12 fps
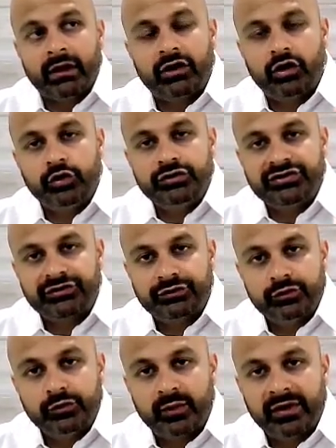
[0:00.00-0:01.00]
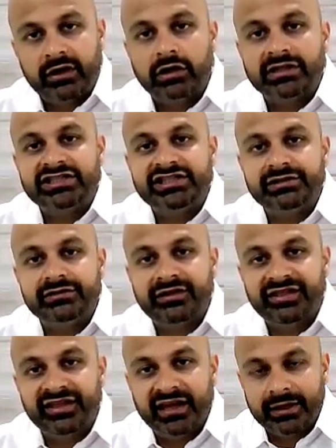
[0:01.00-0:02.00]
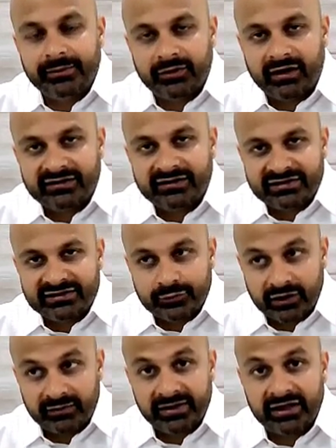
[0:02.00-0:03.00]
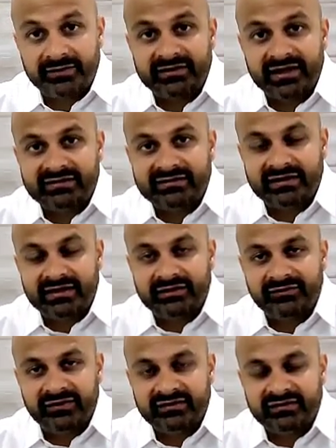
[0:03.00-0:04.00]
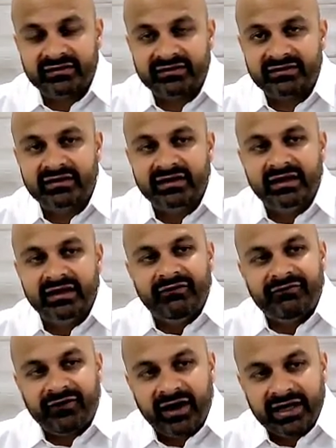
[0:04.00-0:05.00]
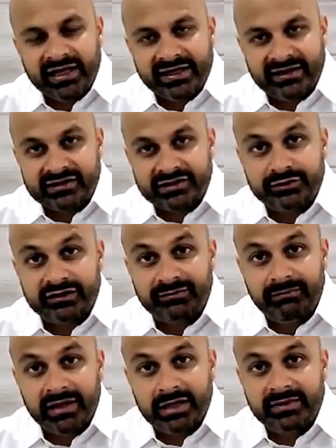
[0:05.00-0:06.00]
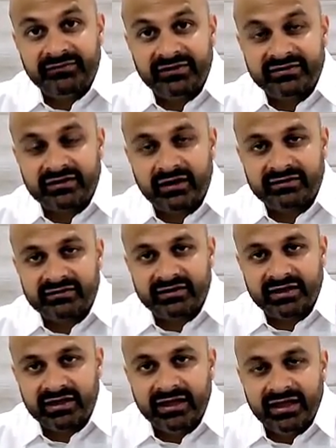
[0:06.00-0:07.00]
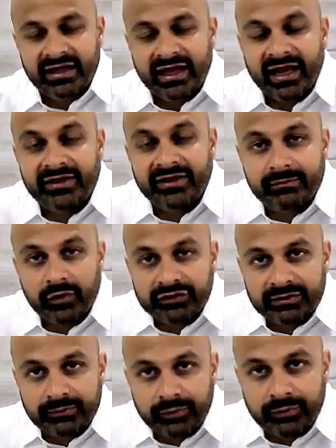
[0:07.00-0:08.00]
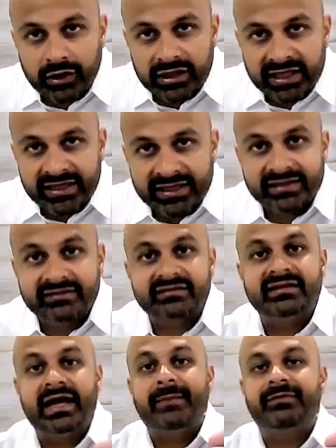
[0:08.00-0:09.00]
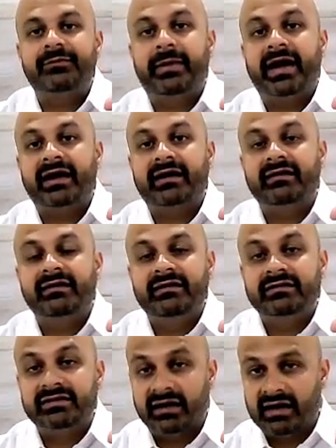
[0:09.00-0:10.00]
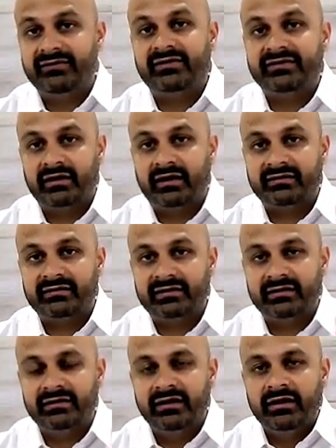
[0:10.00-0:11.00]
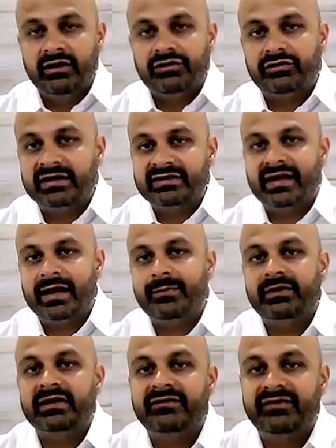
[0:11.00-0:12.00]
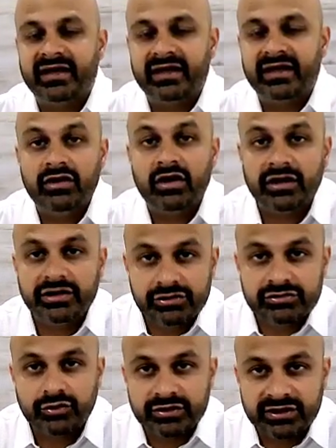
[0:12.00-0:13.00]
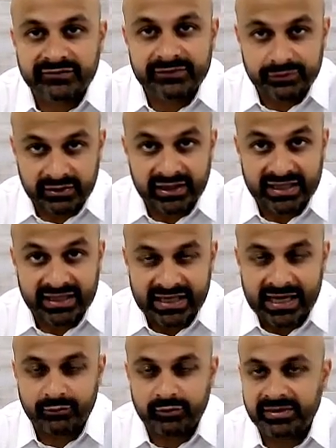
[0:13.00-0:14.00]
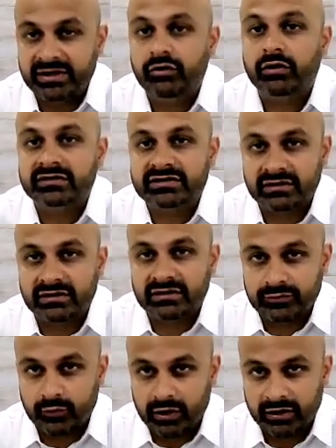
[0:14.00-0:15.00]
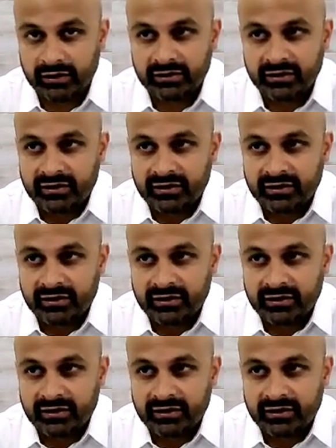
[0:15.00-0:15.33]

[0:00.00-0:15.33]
goes through what we call a shear thinning process where it becomes less and less viscous. Finally, it gets to its minimum viscosity and then most importantly, it snaps back to high viscosity. So an example of a non-Newtonian fluid like that would be cornstarch and water.